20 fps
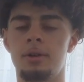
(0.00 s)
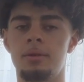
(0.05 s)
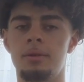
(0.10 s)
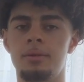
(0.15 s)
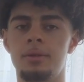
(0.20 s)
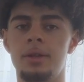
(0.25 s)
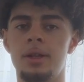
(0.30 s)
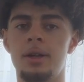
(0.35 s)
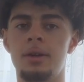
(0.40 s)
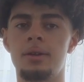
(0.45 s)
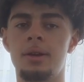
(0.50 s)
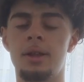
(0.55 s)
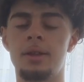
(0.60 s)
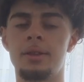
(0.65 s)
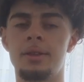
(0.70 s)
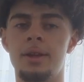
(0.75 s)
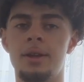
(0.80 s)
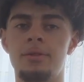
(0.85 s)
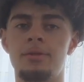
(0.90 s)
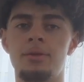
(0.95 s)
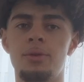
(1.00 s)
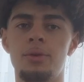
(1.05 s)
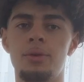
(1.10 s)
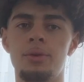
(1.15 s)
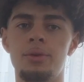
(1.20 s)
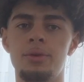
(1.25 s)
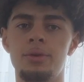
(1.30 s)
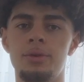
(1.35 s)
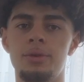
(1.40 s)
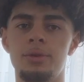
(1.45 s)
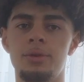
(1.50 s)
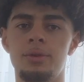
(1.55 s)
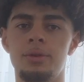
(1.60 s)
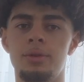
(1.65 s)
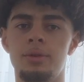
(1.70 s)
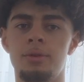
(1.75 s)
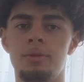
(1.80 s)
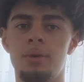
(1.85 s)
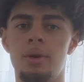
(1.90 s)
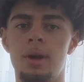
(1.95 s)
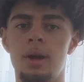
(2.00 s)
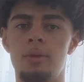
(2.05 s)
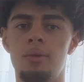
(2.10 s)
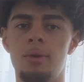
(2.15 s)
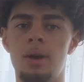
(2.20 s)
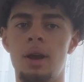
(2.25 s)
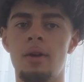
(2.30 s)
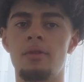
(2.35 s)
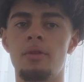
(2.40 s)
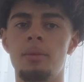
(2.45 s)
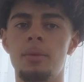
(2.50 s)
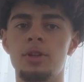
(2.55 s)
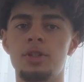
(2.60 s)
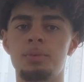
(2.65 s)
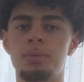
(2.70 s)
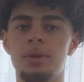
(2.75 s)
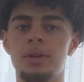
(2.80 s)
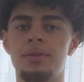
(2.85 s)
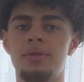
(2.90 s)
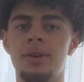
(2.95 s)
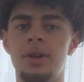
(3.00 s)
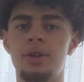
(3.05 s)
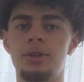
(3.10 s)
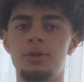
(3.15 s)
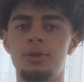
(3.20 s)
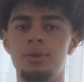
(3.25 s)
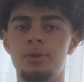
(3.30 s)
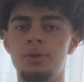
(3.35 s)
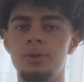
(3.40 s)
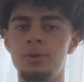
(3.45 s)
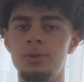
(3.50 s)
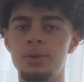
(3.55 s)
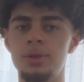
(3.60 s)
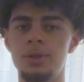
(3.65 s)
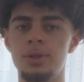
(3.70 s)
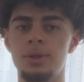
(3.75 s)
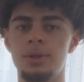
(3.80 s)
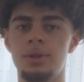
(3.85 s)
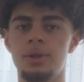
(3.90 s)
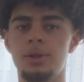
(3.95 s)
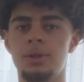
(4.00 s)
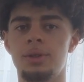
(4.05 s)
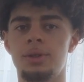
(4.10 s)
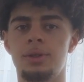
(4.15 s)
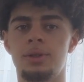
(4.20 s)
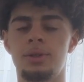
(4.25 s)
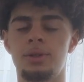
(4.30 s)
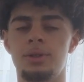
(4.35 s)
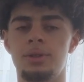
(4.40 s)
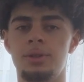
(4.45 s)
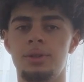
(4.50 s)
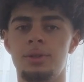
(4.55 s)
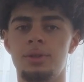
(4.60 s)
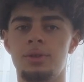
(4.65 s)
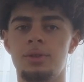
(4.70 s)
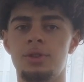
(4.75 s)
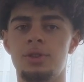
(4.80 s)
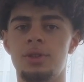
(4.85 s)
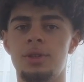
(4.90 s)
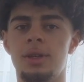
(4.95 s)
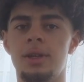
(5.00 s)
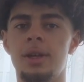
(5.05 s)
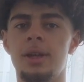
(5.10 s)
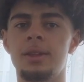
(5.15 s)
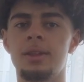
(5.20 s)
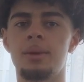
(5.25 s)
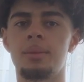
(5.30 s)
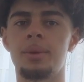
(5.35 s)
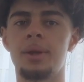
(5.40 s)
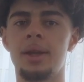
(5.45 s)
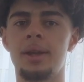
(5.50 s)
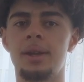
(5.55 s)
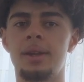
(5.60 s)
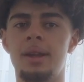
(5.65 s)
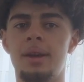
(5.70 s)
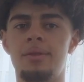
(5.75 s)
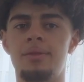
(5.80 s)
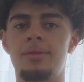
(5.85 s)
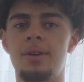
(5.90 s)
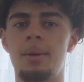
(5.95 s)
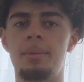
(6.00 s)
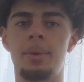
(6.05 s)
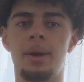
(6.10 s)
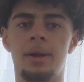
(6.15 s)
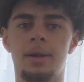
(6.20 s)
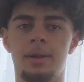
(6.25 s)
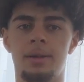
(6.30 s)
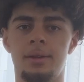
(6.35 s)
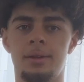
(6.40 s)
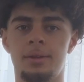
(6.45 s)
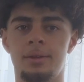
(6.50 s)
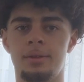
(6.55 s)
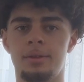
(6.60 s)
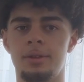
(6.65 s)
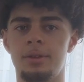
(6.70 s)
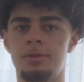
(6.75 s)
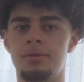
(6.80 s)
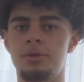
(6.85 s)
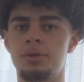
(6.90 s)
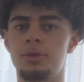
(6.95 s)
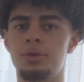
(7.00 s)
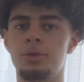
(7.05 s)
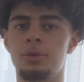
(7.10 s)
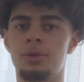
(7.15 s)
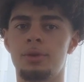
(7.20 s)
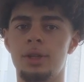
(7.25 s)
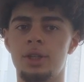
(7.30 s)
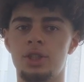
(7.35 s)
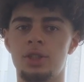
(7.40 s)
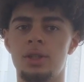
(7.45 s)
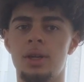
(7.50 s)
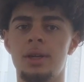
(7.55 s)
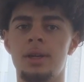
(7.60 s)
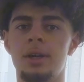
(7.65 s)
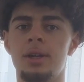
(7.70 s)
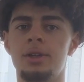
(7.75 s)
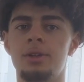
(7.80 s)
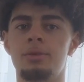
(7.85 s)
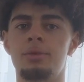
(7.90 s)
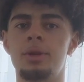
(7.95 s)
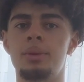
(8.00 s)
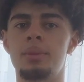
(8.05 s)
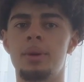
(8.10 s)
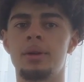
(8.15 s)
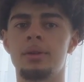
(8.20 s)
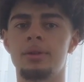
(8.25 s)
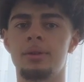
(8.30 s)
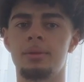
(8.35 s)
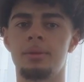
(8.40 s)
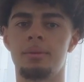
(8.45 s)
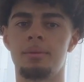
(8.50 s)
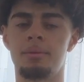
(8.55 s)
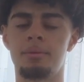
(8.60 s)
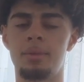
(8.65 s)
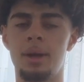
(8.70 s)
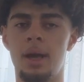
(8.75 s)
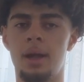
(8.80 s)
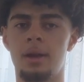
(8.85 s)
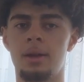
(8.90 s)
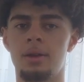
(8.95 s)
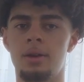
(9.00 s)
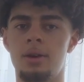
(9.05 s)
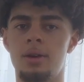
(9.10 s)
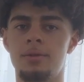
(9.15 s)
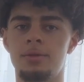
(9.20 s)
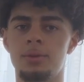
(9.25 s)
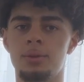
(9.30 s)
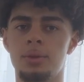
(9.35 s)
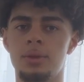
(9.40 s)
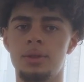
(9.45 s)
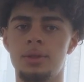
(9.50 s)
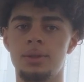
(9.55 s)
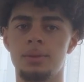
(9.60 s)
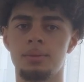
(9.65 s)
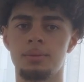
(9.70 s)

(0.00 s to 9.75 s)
Therefore, however much body fat you lose, you're just gonna end up gaining that fat back if you do crash diet and you rebound back afterwards.